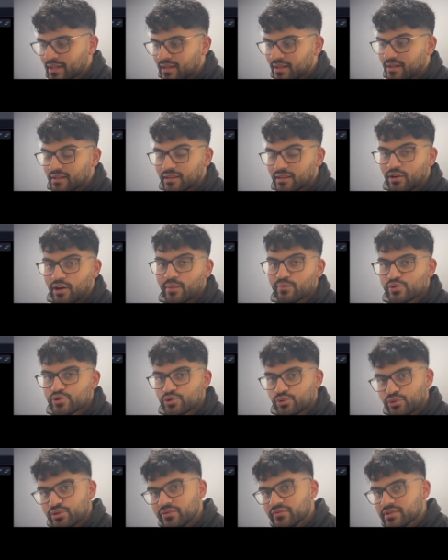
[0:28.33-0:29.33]
Now, I'm
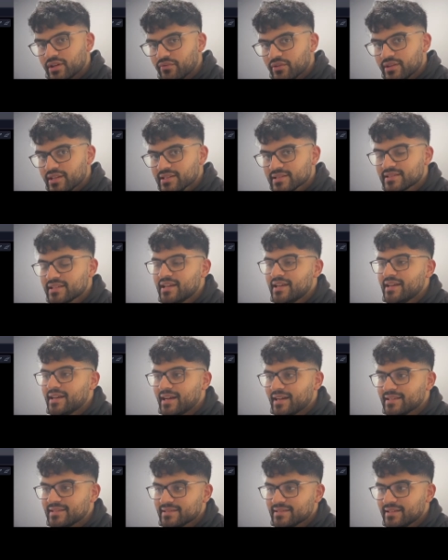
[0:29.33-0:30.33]
sure you've suffered this,
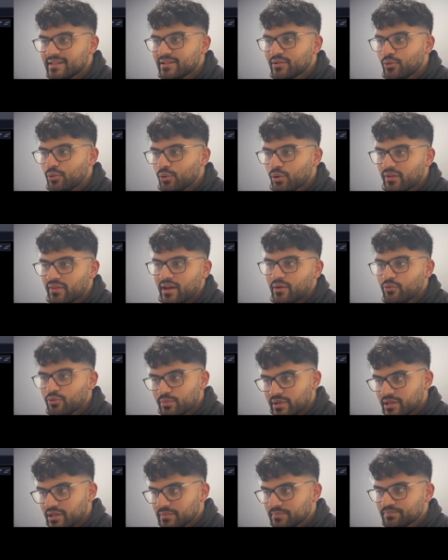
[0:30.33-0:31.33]
and today all of that will
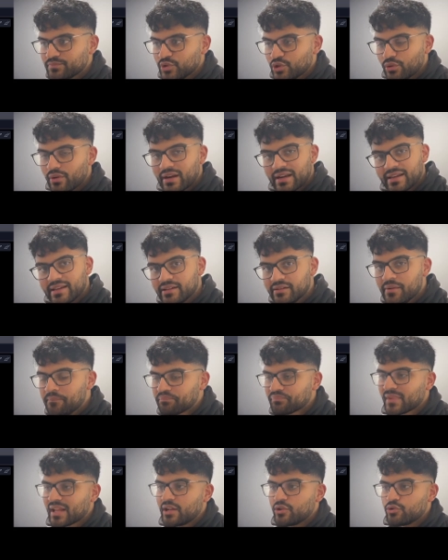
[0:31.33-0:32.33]
be, cleared,
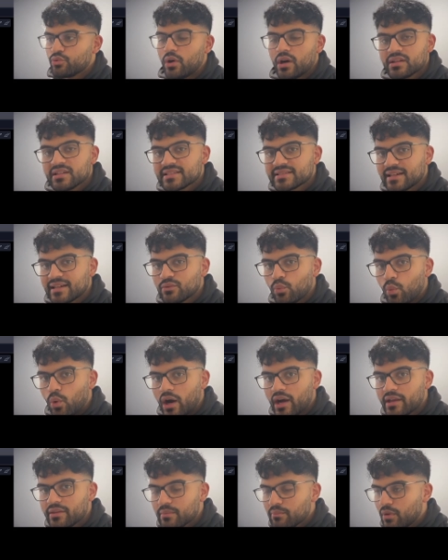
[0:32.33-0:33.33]
and you'll understand
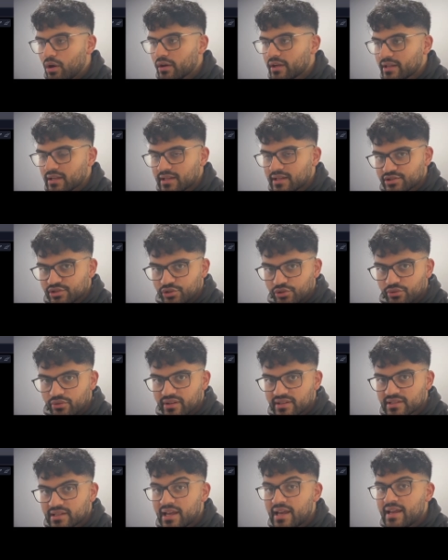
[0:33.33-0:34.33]
why the market likes to do
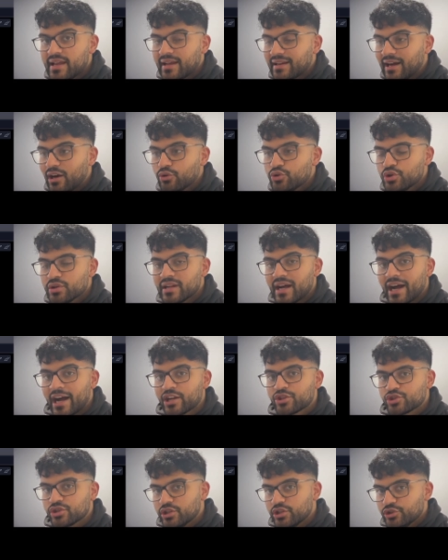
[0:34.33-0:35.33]
this and how you can
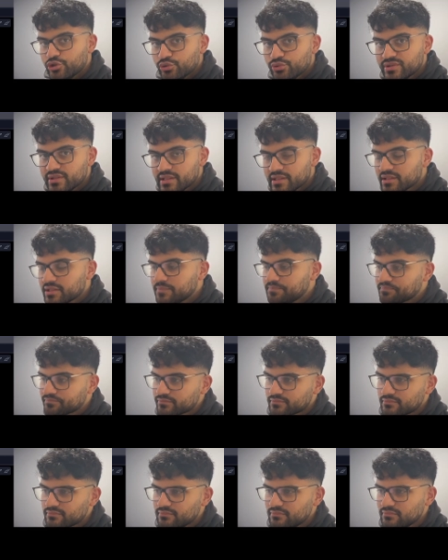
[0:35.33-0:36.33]
actually use this
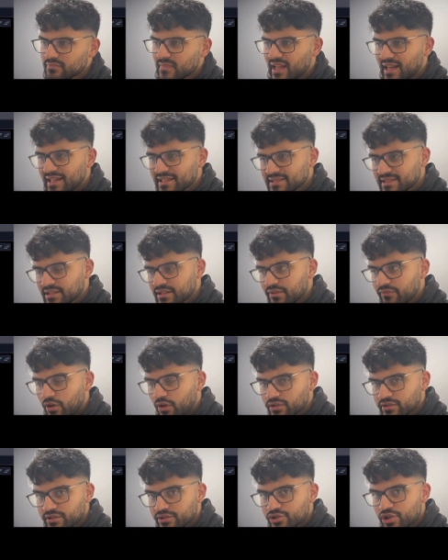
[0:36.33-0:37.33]
as an
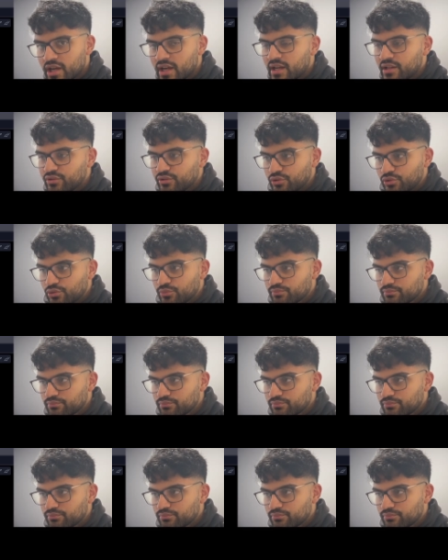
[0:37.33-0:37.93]
advantage to,